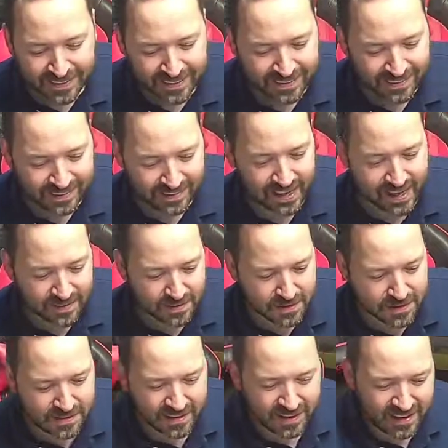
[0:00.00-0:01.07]
yeah,
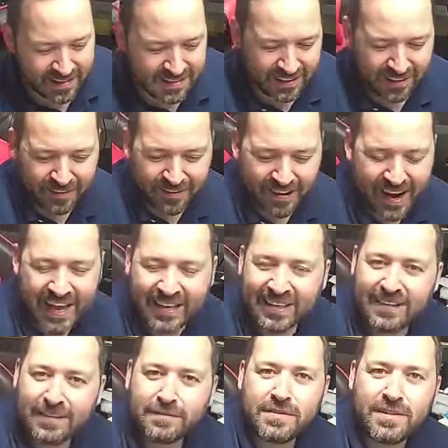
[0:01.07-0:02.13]
that's another
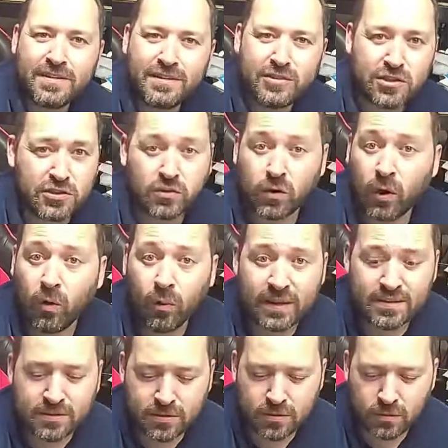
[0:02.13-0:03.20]
additive to just throw
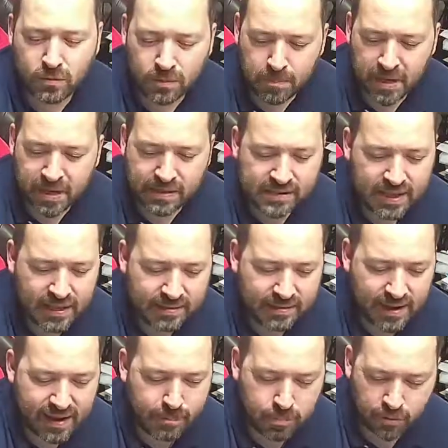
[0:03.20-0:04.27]
into the mix that
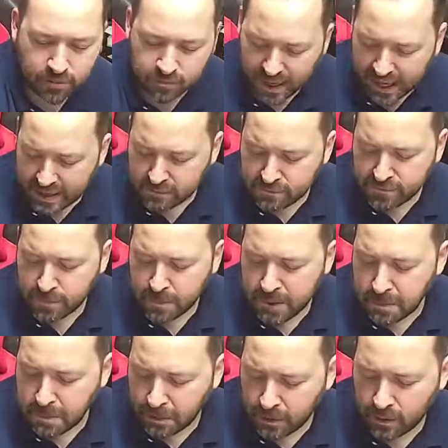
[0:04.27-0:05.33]
they provide for
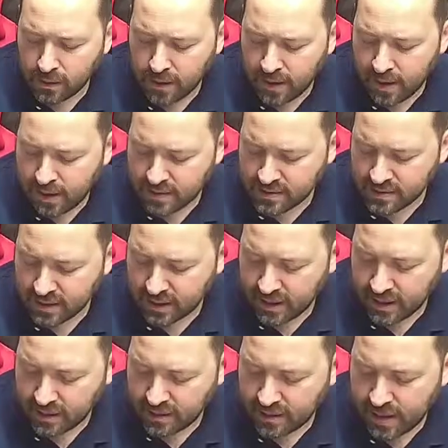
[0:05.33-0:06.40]
people. And
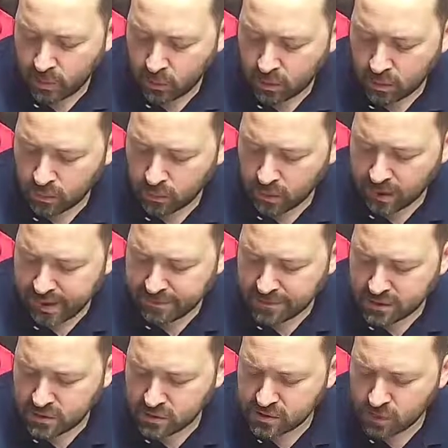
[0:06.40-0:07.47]
yeah, we'll have to
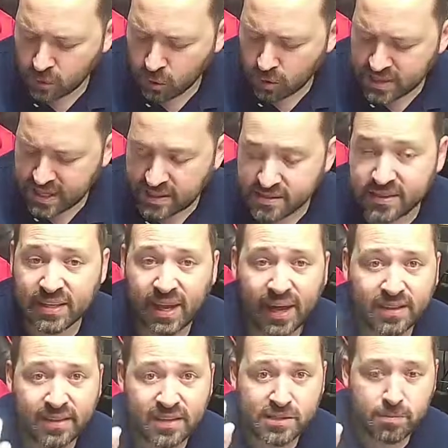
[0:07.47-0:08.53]
do some more testing on
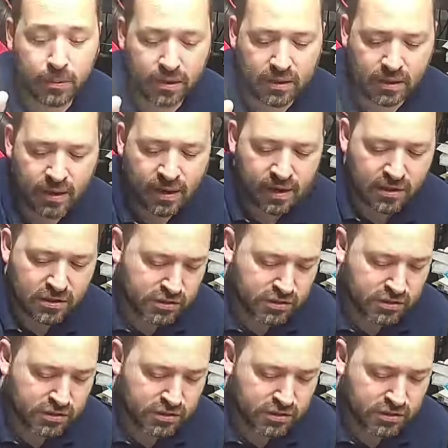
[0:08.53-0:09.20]
this, but so